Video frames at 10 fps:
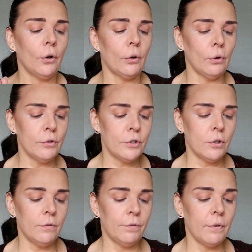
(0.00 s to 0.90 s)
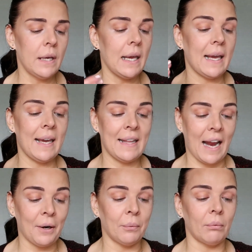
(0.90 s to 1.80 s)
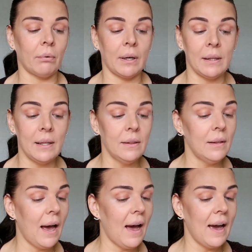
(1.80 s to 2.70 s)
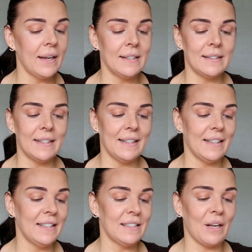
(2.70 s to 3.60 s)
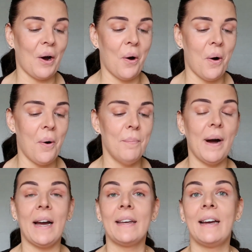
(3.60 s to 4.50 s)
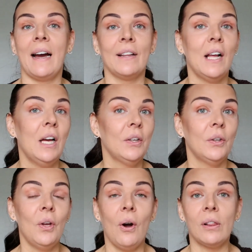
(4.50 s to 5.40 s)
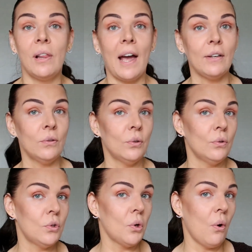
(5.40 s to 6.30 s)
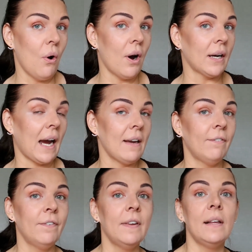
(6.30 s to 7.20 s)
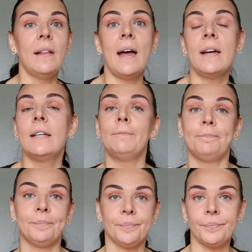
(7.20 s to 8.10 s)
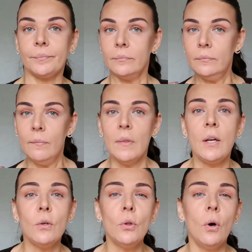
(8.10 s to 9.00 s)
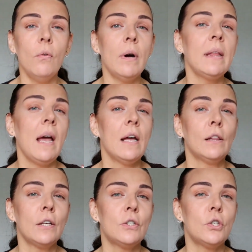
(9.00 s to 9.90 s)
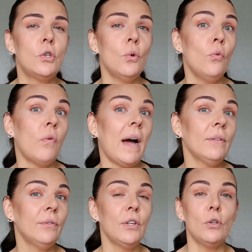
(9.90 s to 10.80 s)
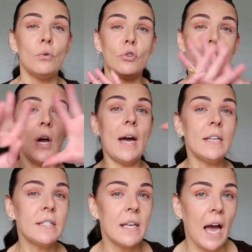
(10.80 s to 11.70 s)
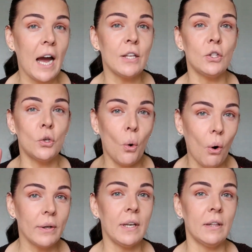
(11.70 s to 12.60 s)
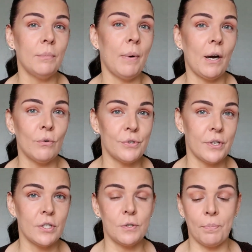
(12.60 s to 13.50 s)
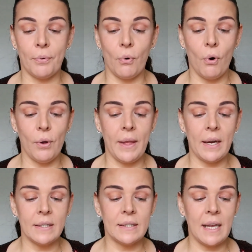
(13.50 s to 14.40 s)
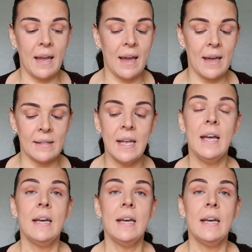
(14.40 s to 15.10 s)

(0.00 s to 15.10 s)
cruelty free, and I really like this. Oh my god, you know, I like to talk. I feel like, you know what, let's do one video just I talking about these products, and